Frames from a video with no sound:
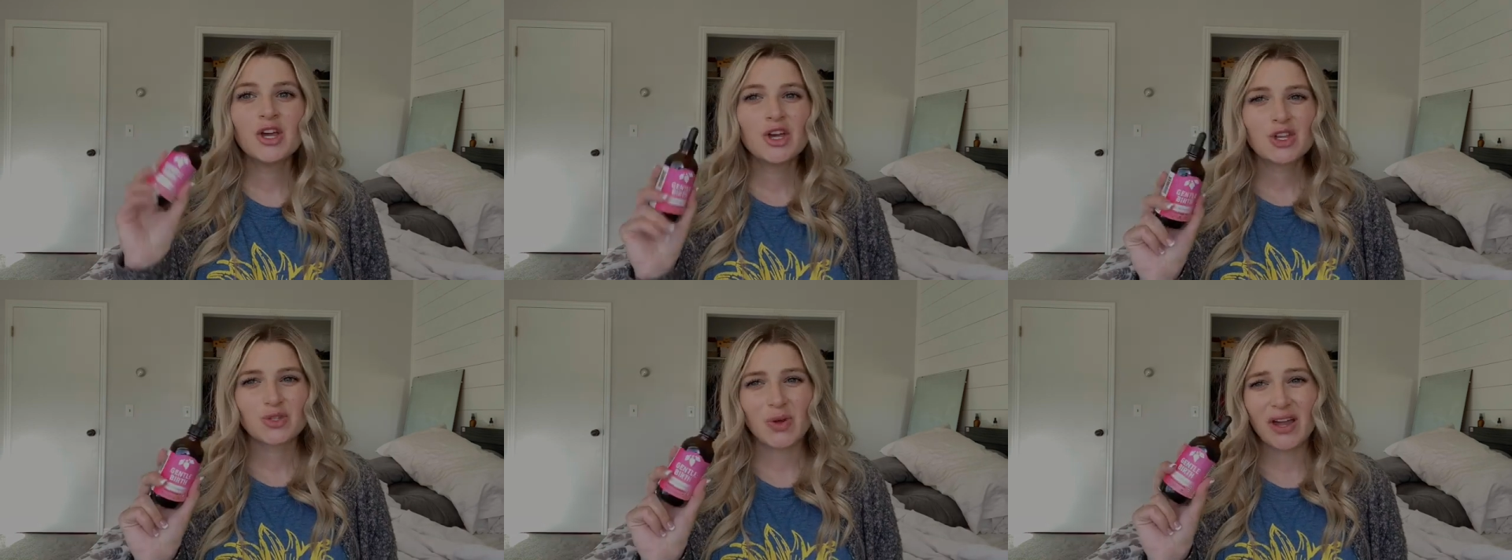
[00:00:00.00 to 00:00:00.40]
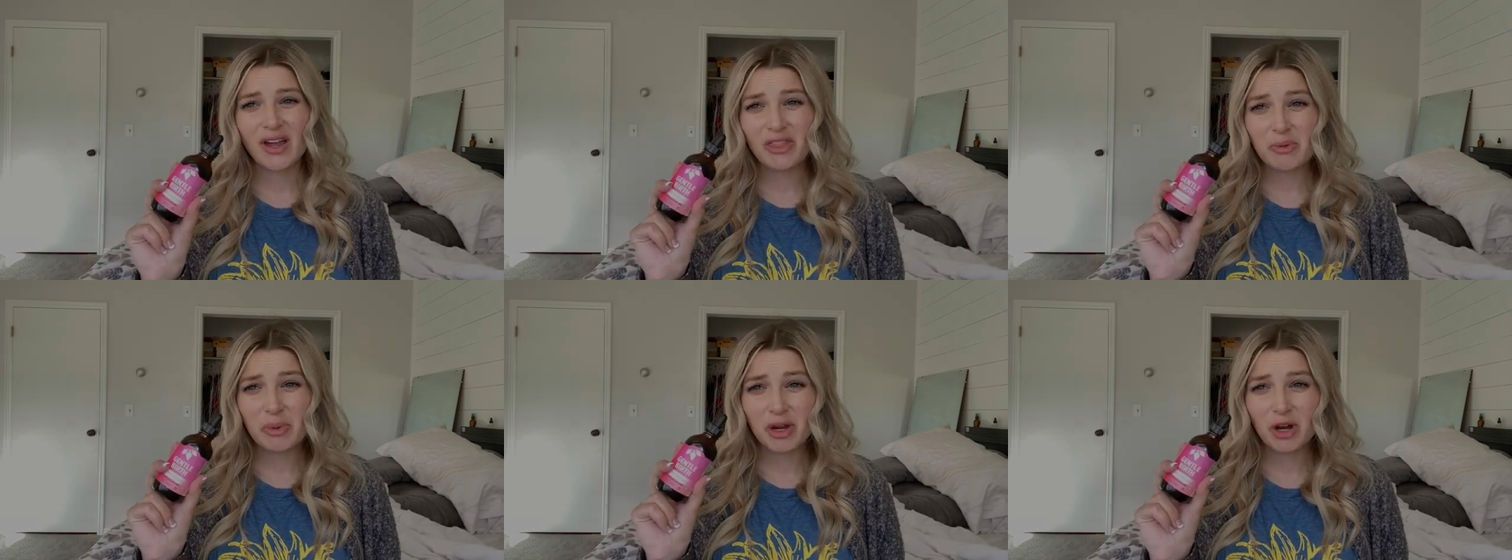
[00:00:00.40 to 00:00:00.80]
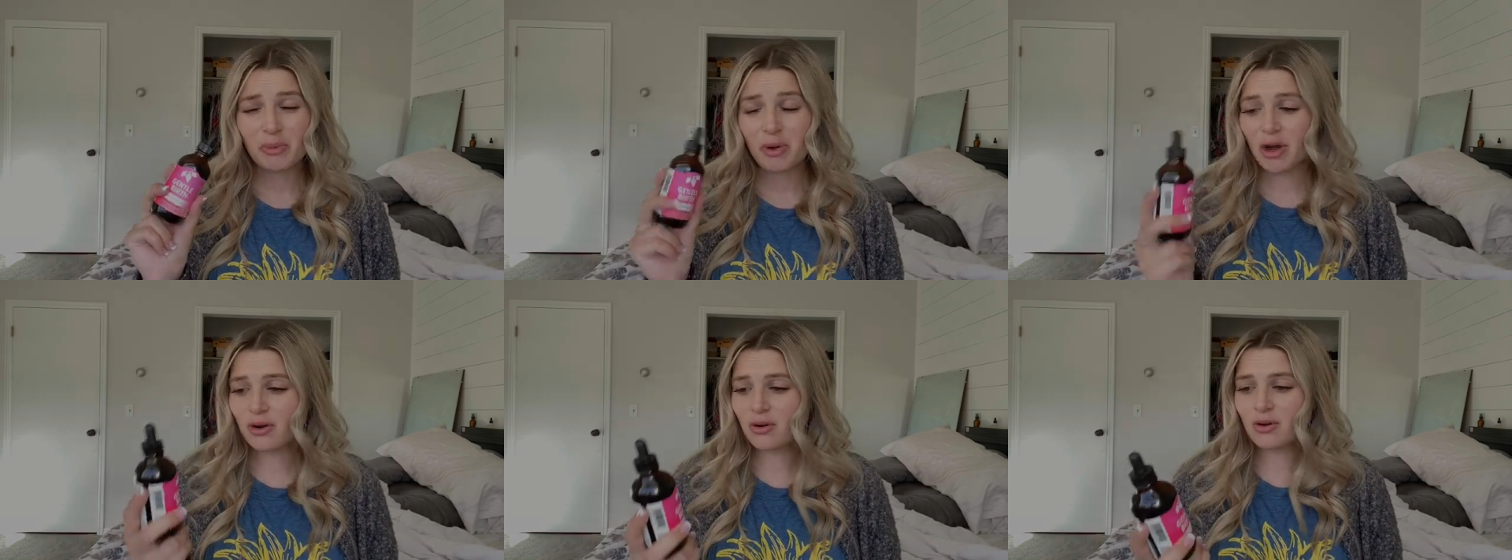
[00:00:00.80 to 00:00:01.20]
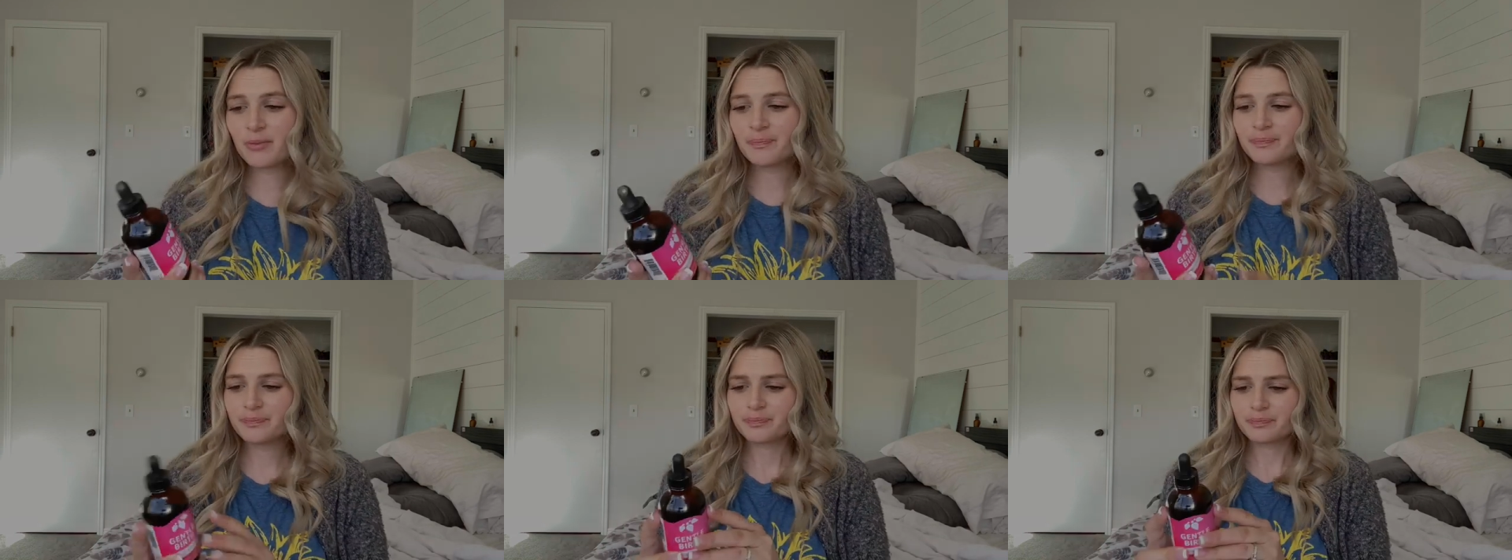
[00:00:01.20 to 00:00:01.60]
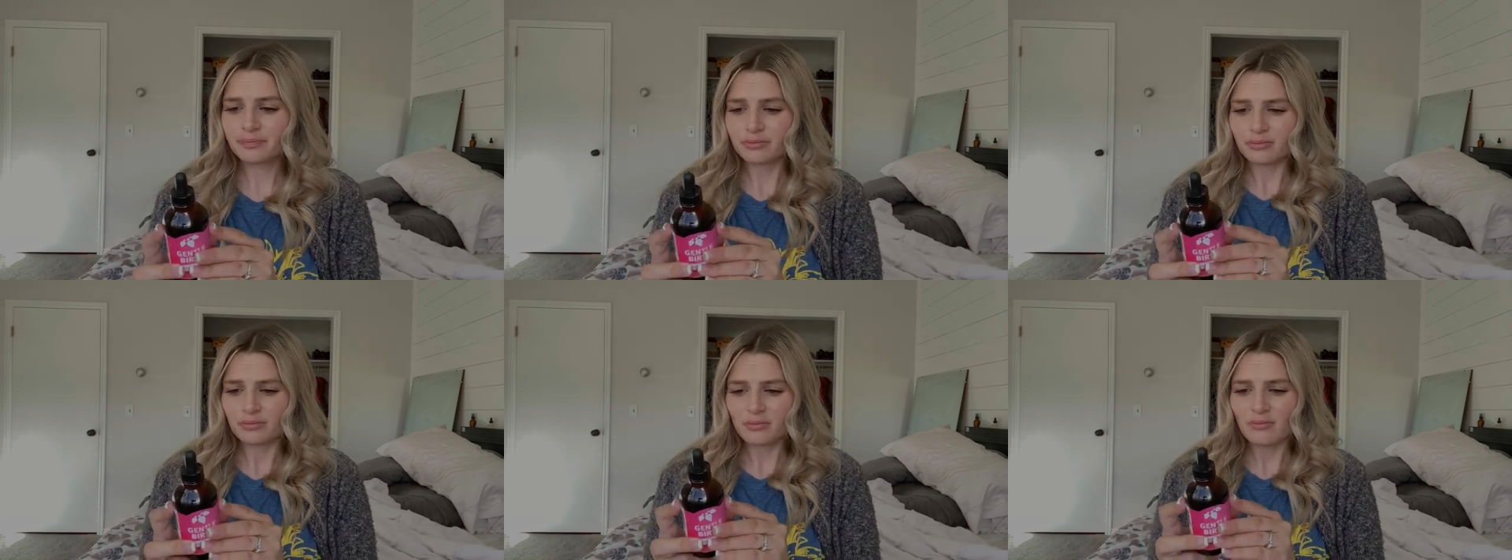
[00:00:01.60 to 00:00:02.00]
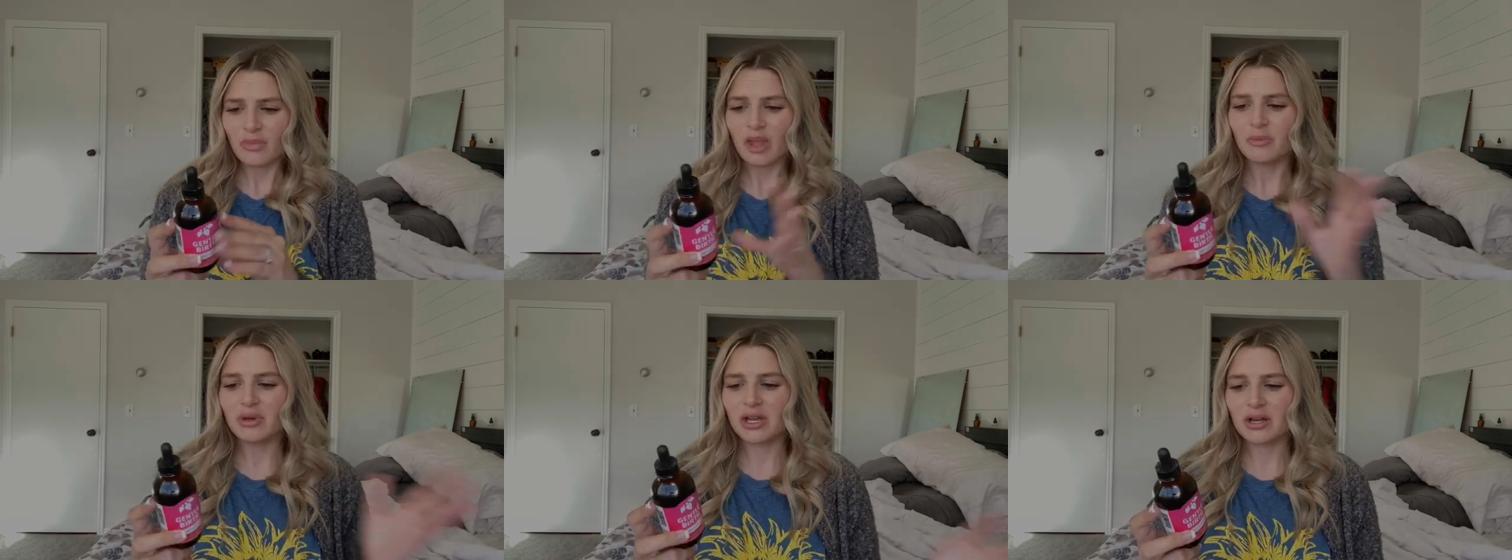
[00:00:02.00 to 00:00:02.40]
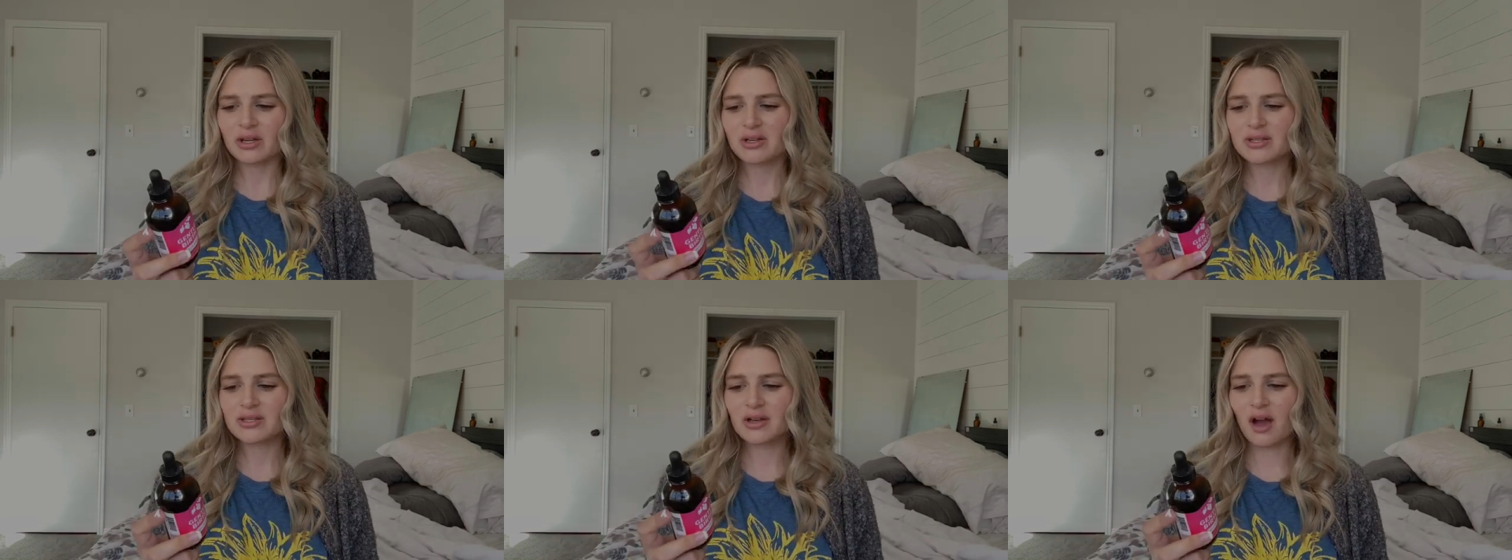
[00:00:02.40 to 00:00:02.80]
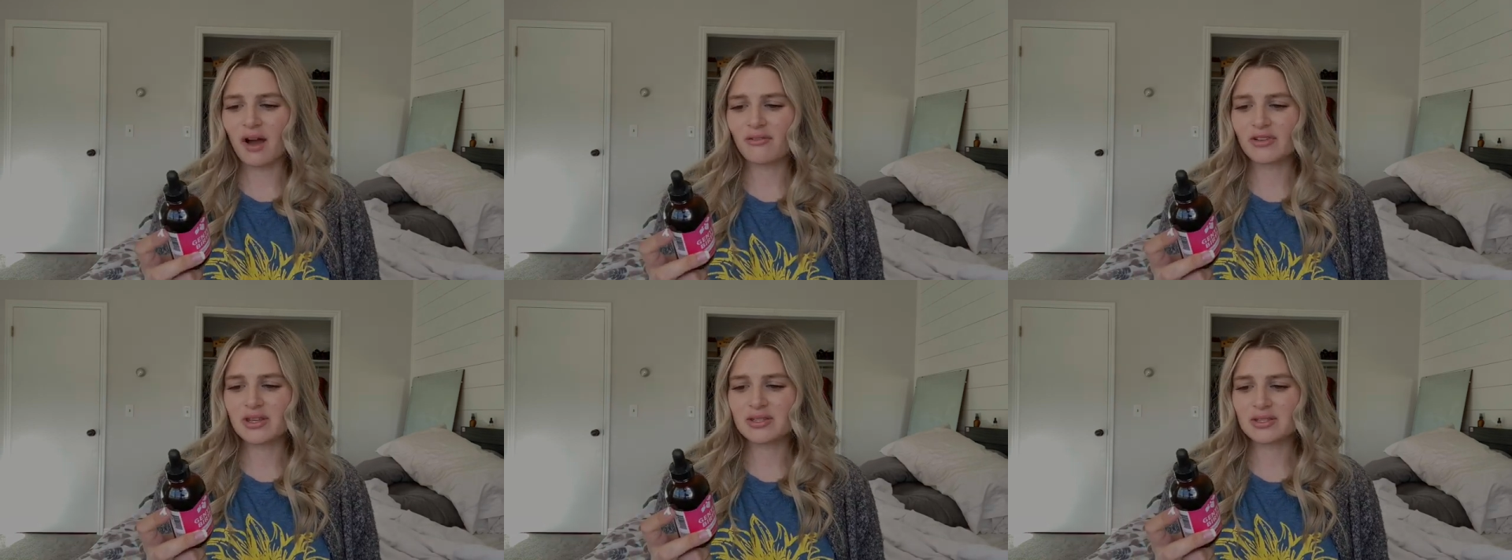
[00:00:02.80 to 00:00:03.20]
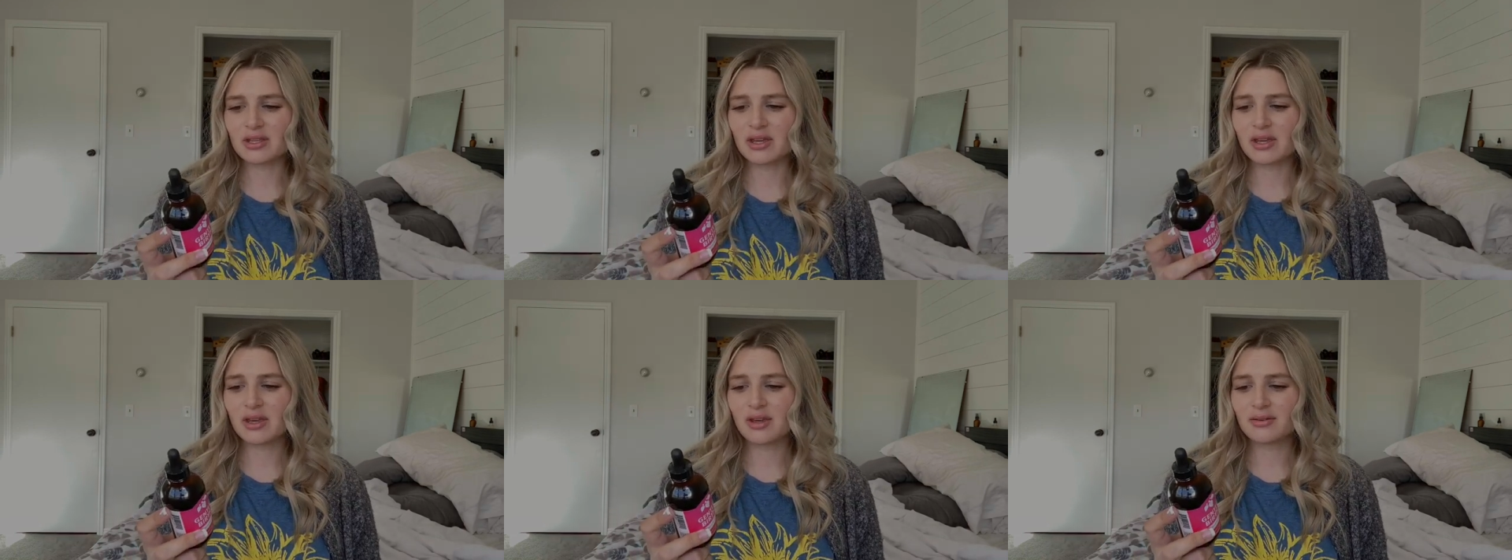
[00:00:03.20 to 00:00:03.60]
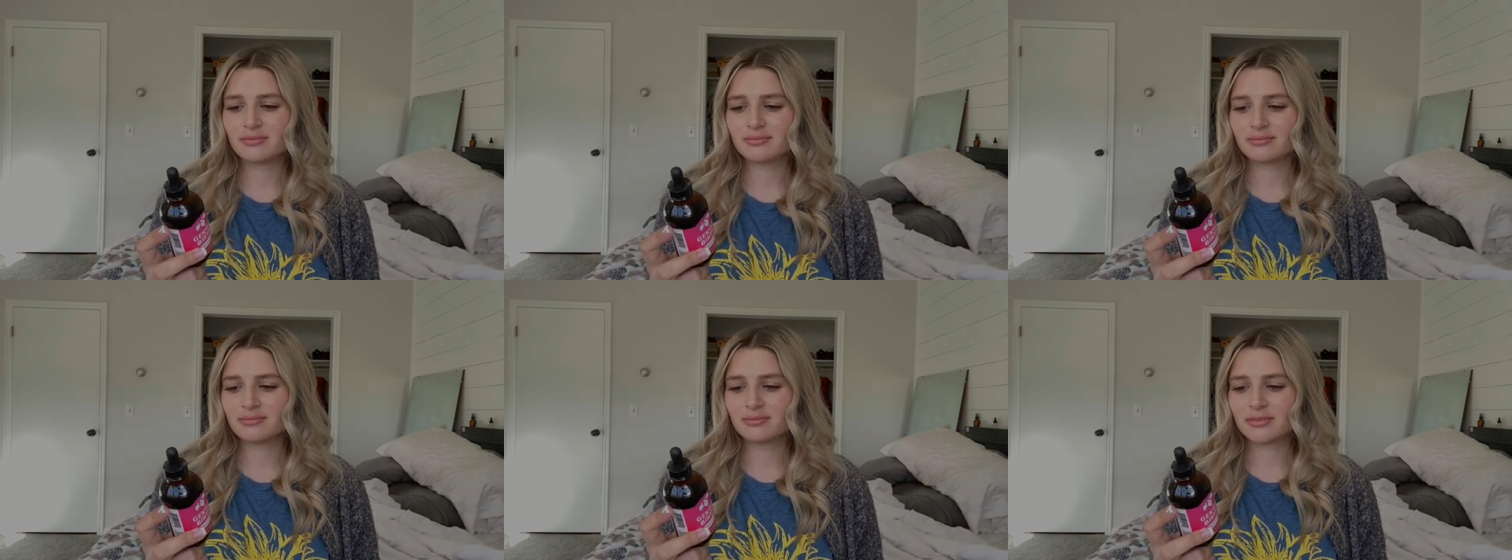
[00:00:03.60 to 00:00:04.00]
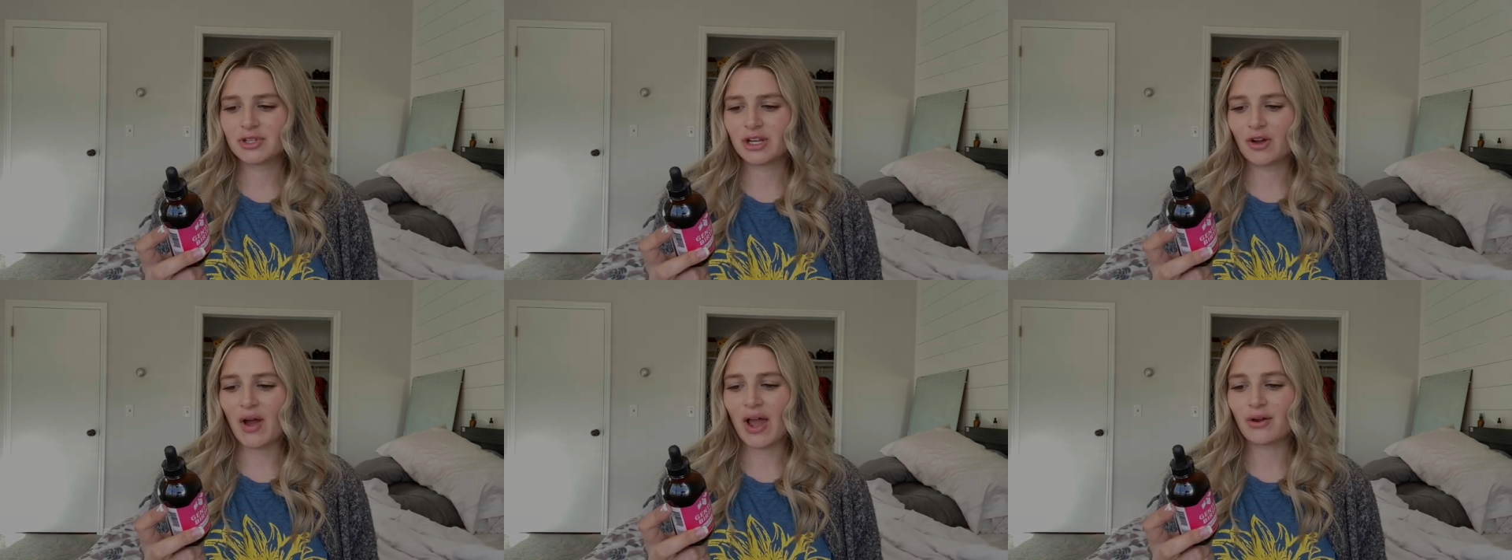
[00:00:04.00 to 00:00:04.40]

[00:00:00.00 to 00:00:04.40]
So I got the bigger bottle because obviously, I